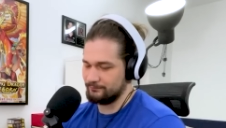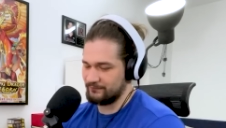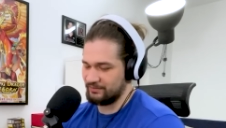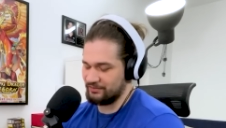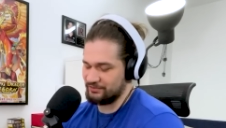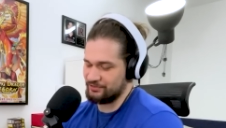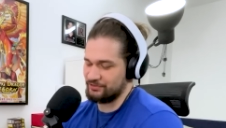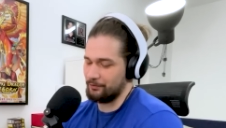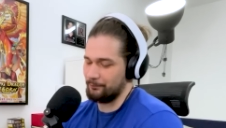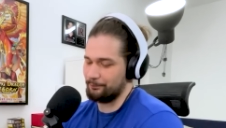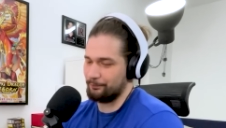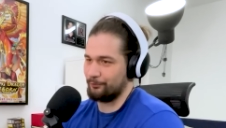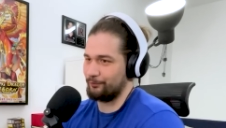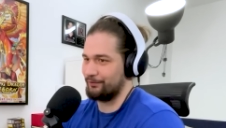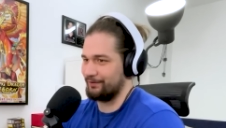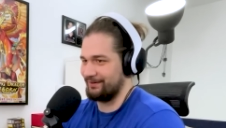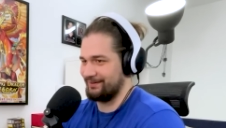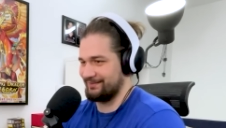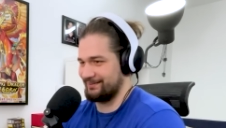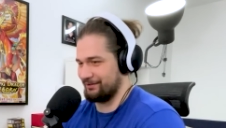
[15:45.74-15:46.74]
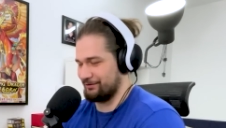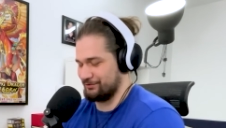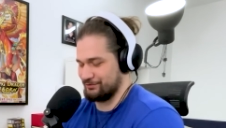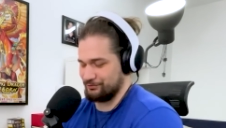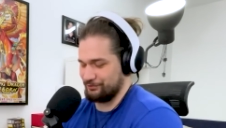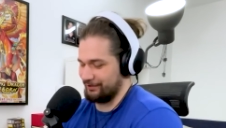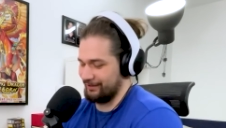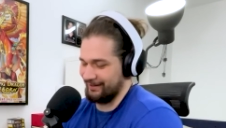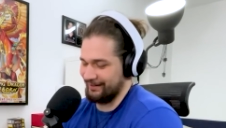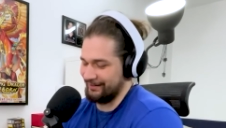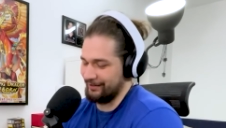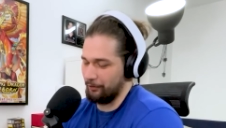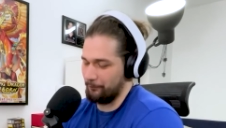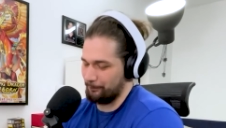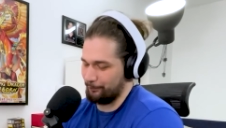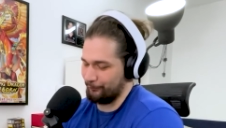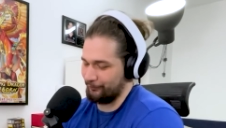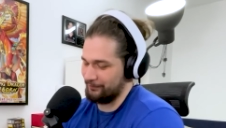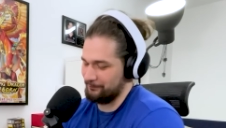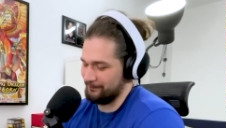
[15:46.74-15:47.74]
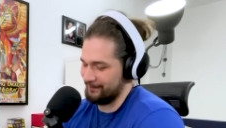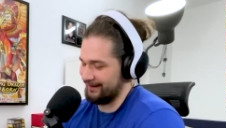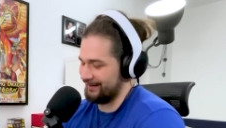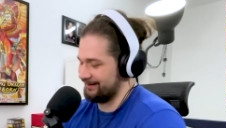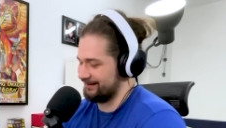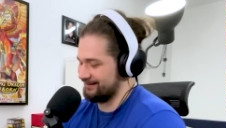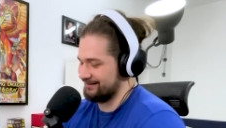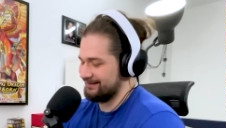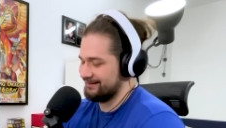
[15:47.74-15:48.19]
the order. There's no I'll point. There's really no point, man.